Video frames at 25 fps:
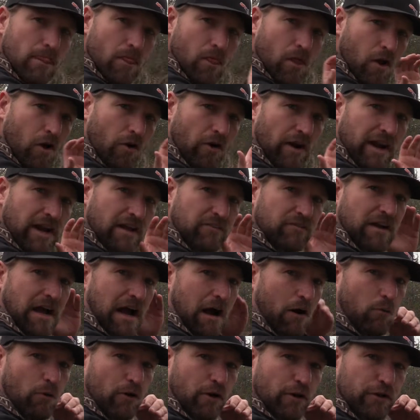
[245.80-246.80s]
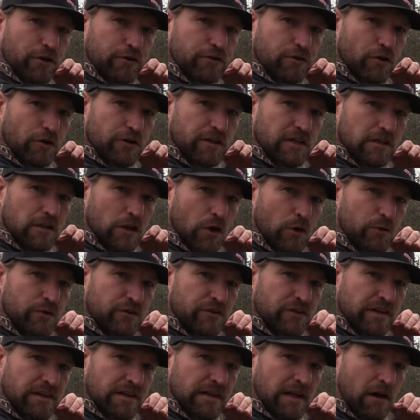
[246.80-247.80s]
All right, I've got one of the turkey
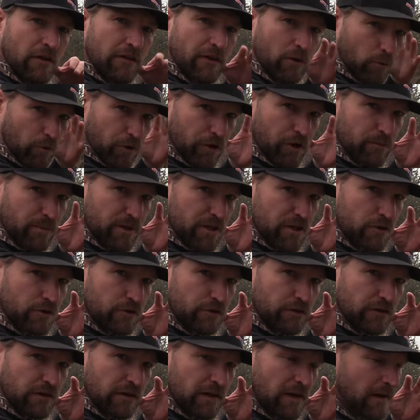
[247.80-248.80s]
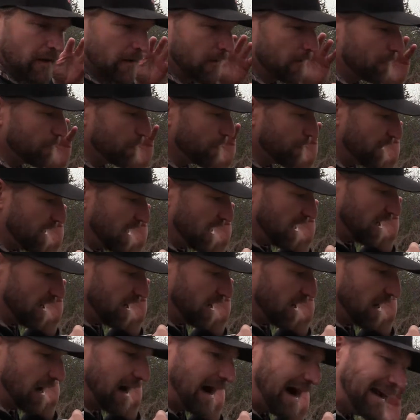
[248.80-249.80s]
loads in now that we're gonna be using, and
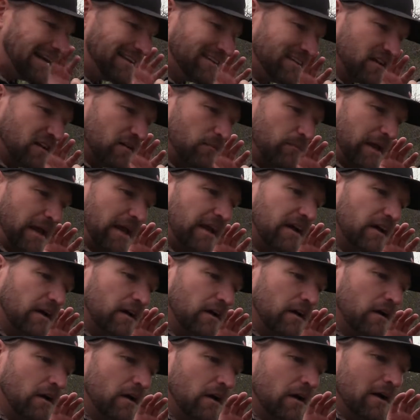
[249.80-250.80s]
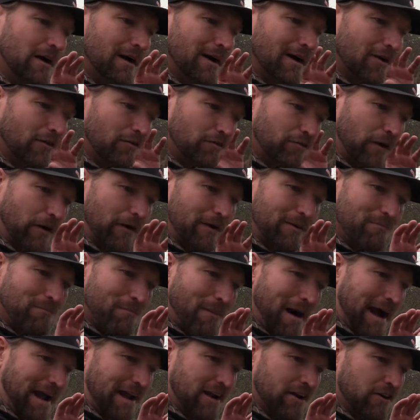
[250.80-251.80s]
I did make a very
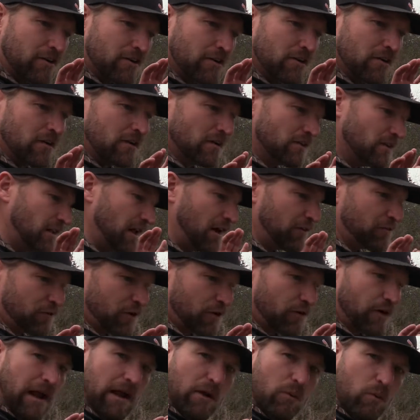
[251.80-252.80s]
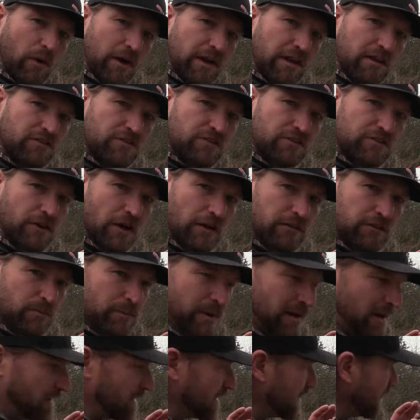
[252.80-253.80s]
minor left to right windage adjustment.